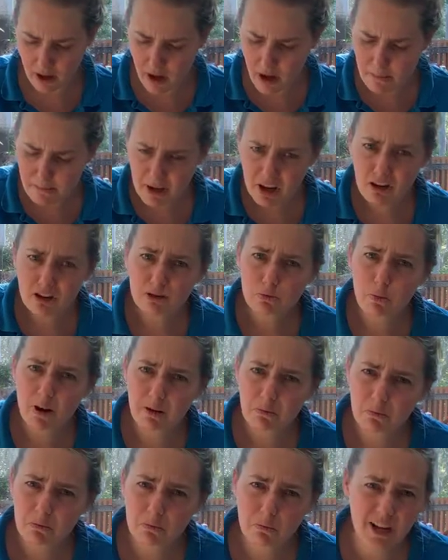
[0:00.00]
because
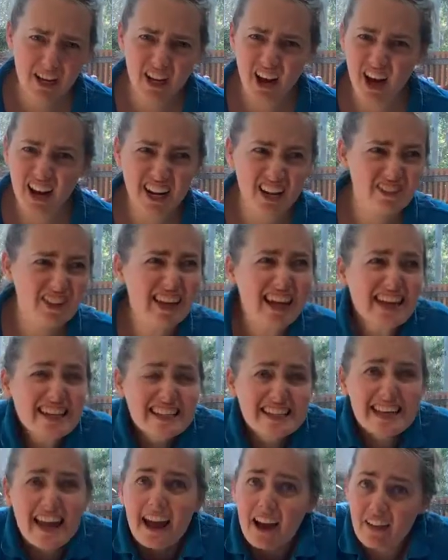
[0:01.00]
we can't even get
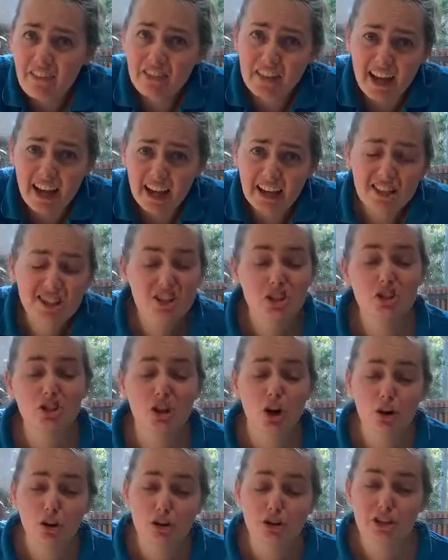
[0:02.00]
down there, it's so
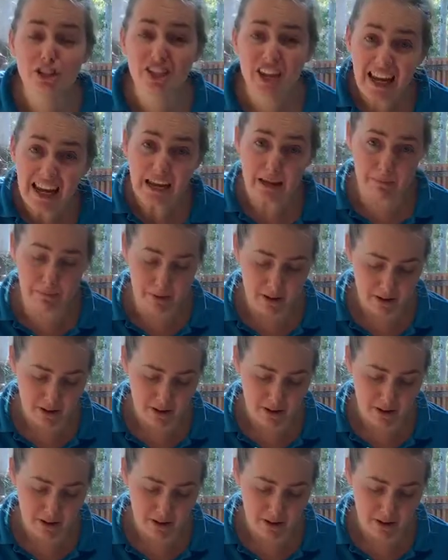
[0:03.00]
deep.